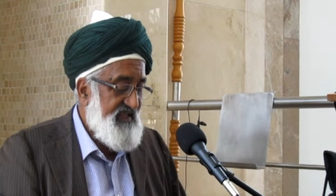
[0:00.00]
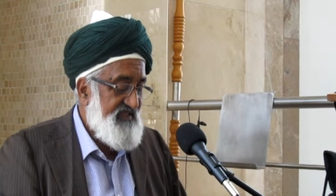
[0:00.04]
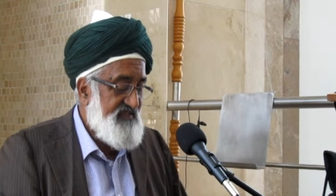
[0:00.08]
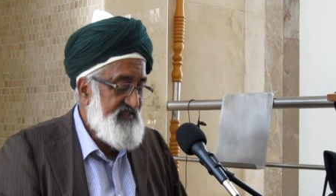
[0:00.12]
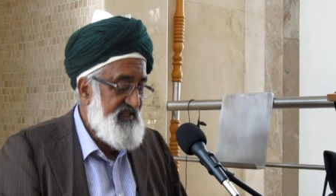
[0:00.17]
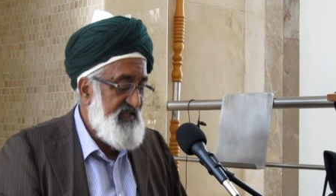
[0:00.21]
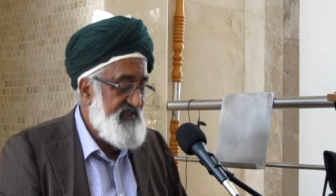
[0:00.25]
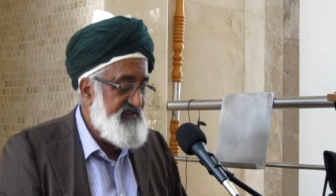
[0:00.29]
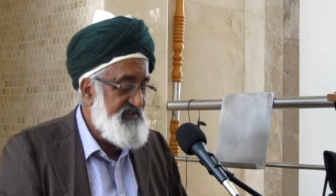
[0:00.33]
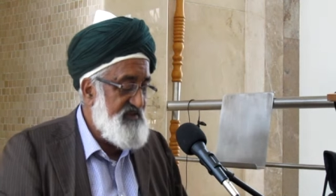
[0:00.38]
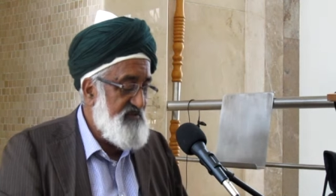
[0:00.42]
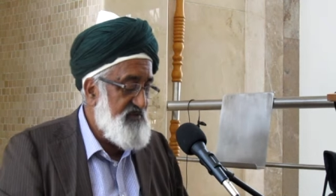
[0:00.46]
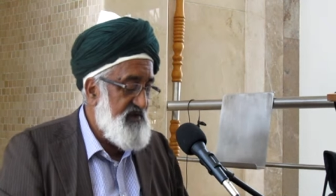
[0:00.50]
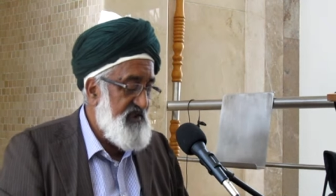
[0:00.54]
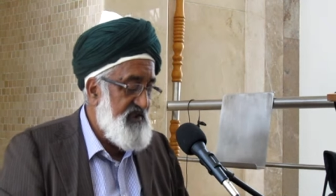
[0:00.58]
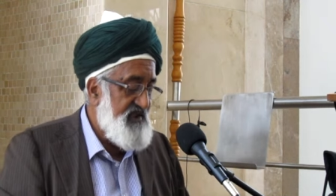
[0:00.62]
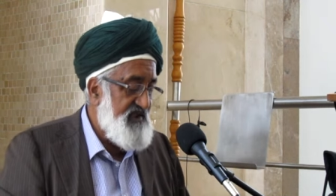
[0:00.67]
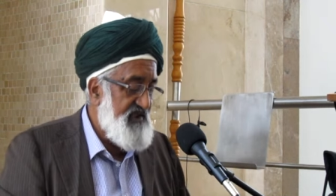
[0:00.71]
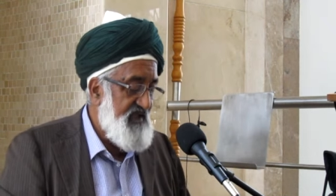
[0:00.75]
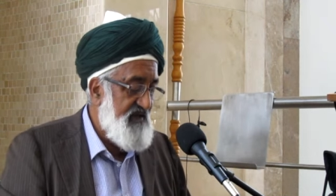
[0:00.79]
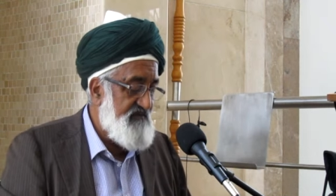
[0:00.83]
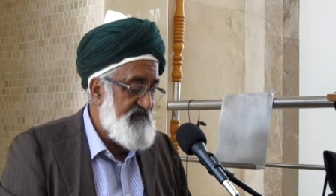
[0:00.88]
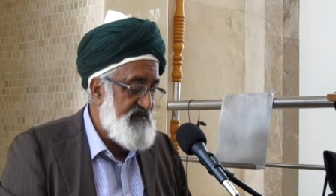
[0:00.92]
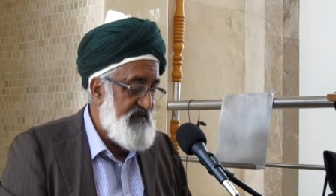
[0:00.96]
Then
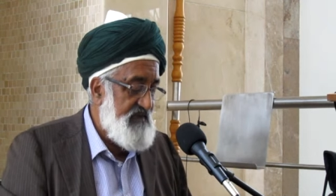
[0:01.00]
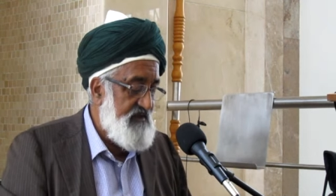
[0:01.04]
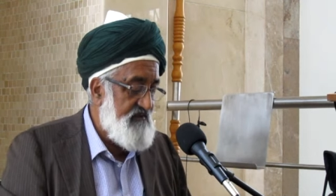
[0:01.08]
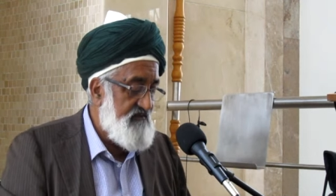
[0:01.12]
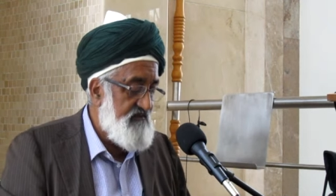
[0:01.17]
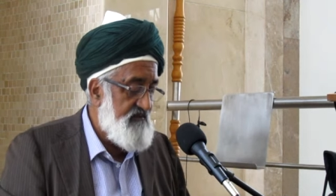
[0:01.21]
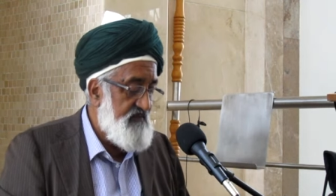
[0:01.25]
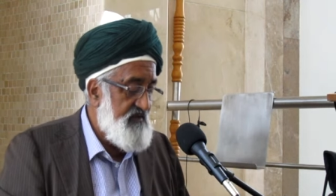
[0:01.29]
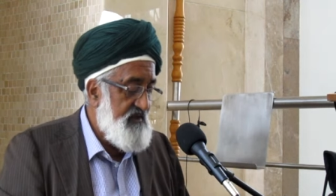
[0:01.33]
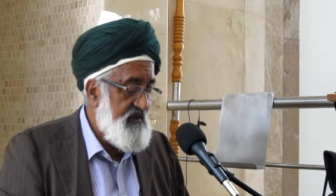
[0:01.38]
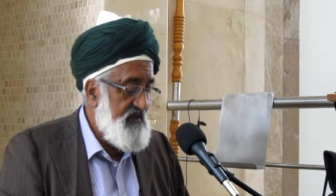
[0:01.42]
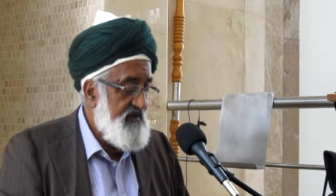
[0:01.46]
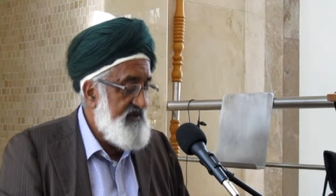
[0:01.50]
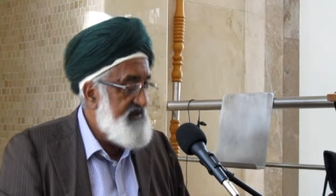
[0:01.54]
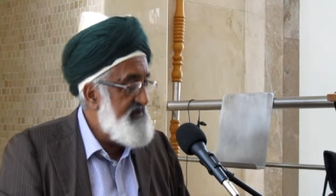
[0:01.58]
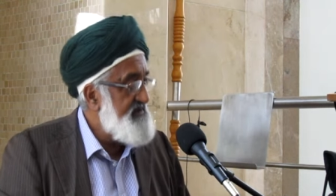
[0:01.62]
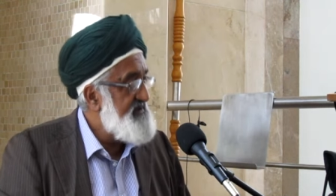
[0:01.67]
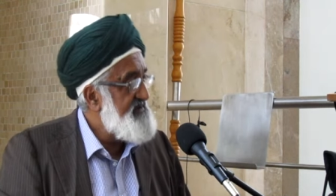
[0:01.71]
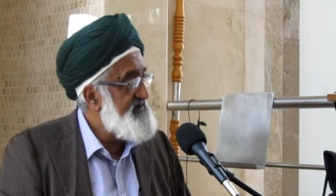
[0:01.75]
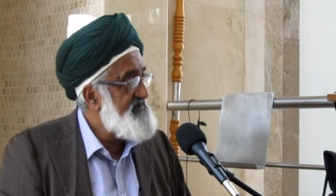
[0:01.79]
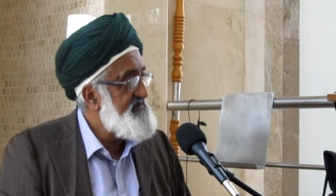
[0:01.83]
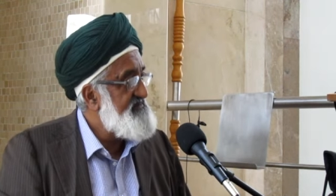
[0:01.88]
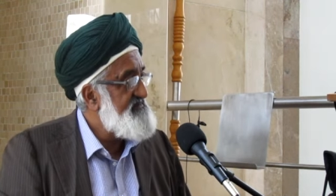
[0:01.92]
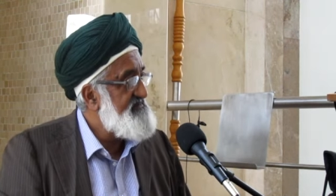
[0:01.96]
Jibreel loves him.
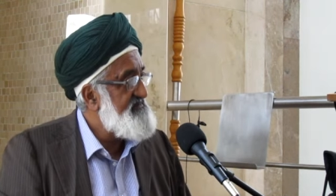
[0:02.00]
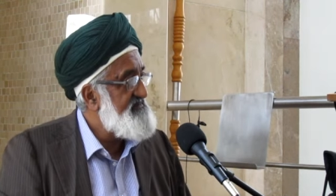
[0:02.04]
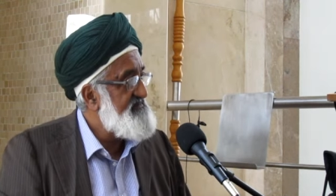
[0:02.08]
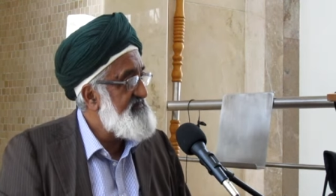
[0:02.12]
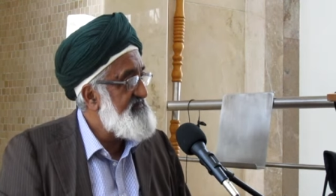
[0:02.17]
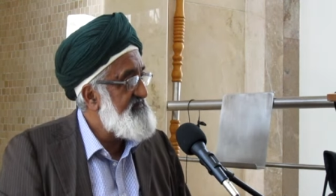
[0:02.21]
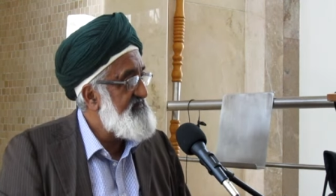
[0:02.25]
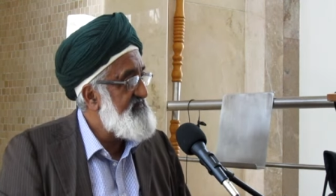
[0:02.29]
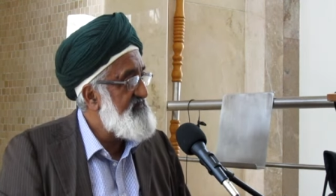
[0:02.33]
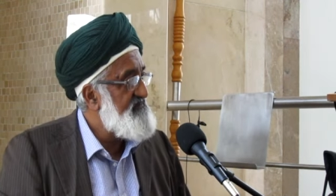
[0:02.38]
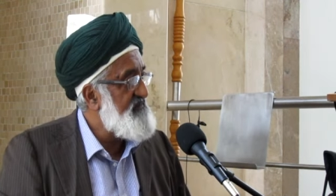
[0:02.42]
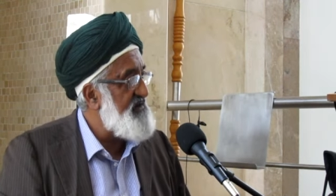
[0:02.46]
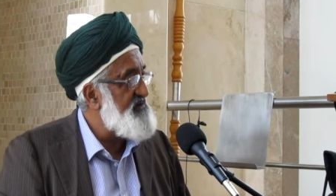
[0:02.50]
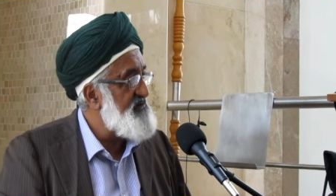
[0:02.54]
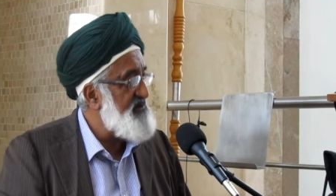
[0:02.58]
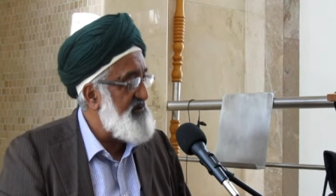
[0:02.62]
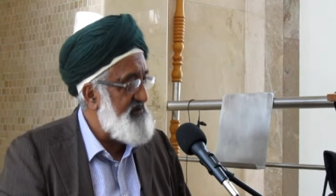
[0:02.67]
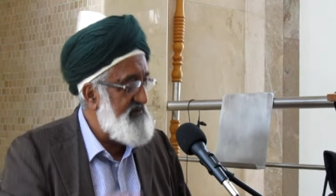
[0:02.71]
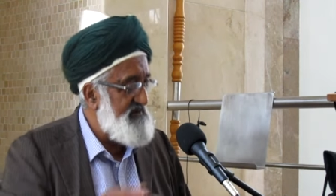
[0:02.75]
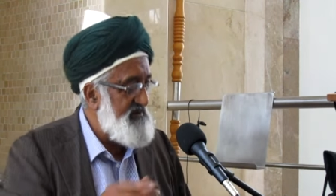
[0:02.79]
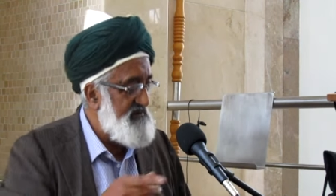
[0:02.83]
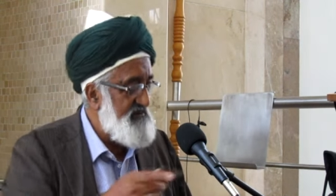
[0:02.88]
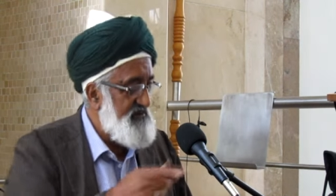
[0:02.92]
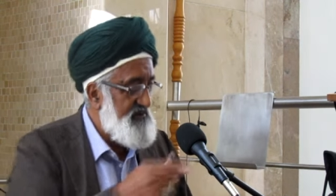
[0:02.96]
Oh,
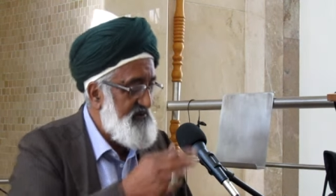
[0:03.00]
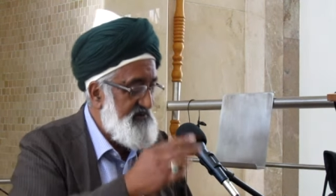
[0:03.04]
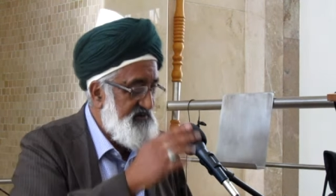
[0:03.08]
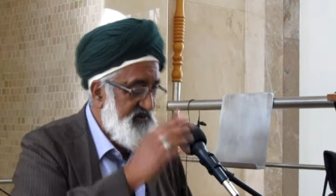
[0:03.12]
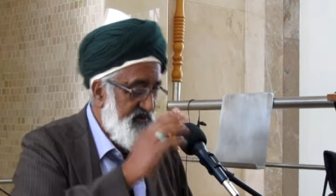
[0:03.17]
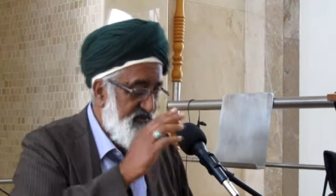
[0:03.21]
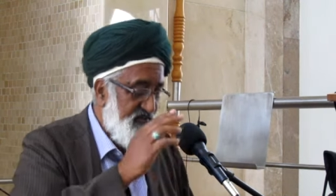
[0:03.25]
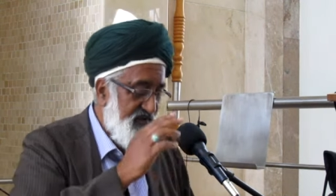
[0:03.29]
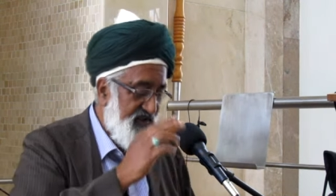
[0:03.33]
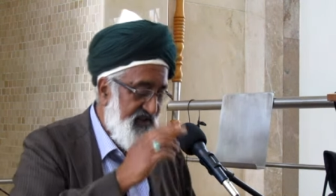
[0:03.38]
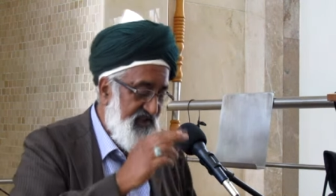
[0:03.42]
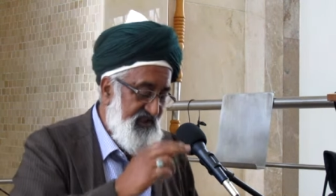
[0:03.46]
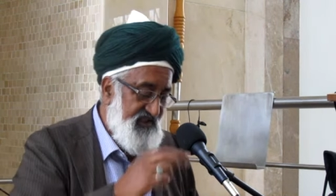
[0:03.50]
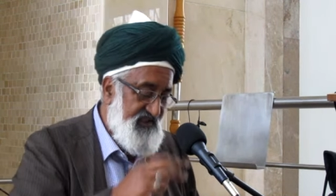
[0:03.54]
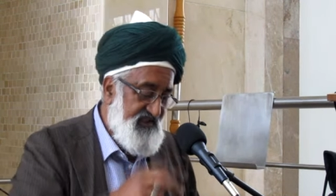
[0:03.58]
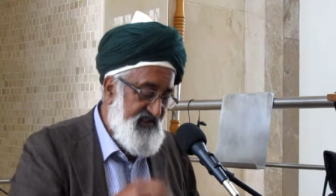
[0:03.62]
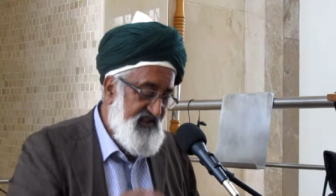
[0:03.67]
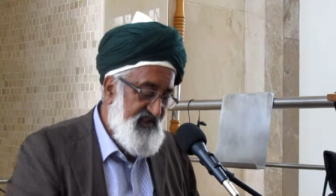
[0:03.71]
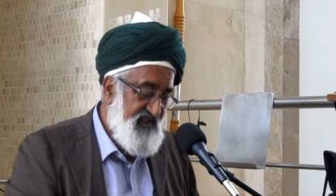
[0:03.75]
Jibril. Jibreel.